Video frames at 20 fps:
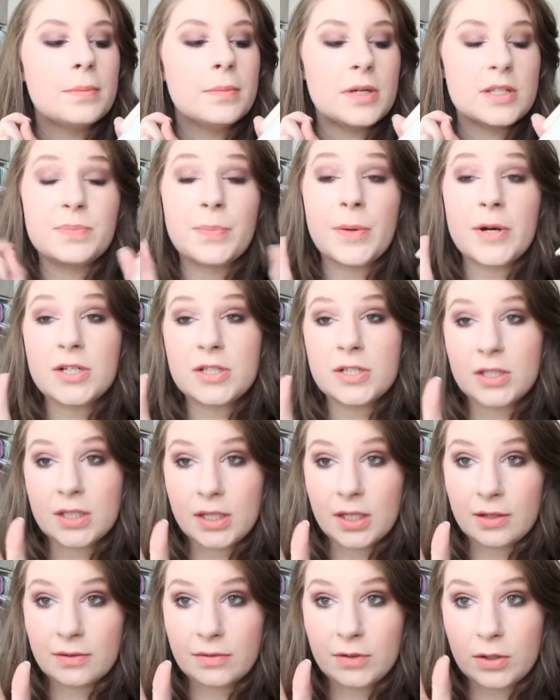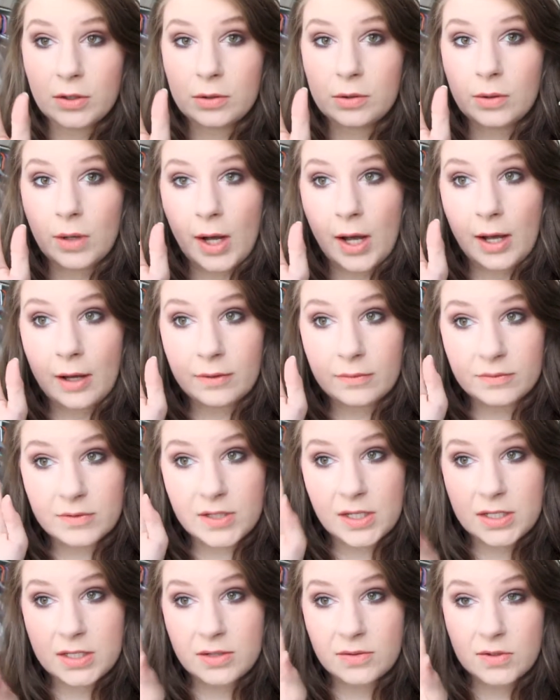especially if you have
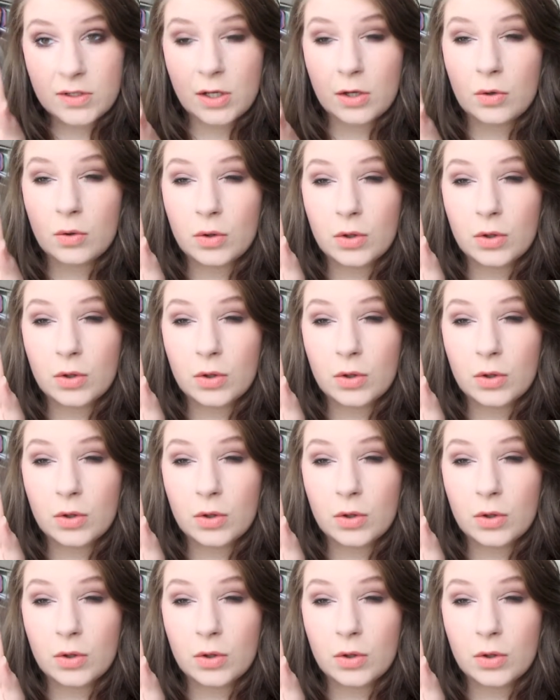sensitive skin